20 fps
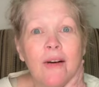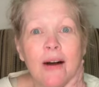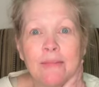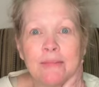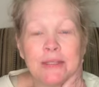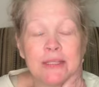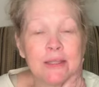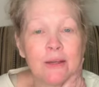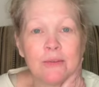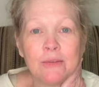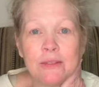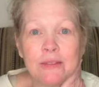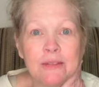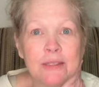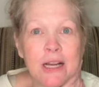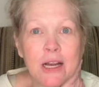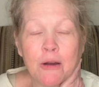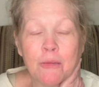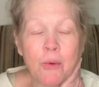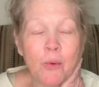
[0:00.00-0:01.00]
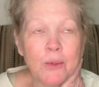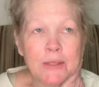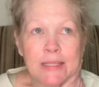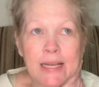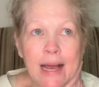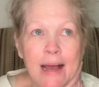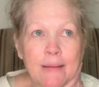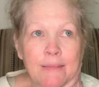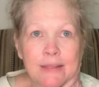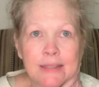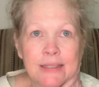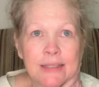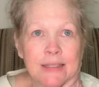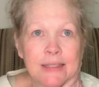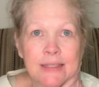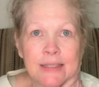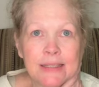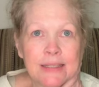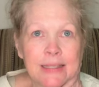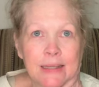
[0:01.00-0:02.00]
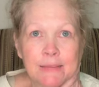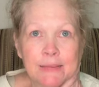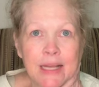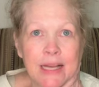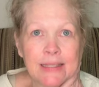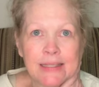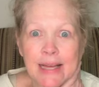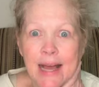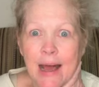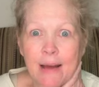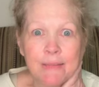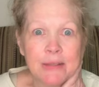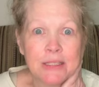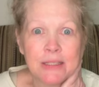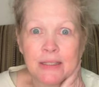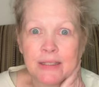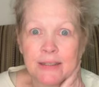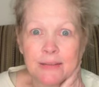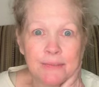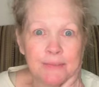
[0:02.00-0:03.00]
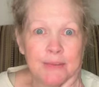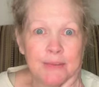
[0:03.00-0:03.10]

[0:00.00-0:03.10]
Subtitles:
I'm so terrible with time because it just seems like time is just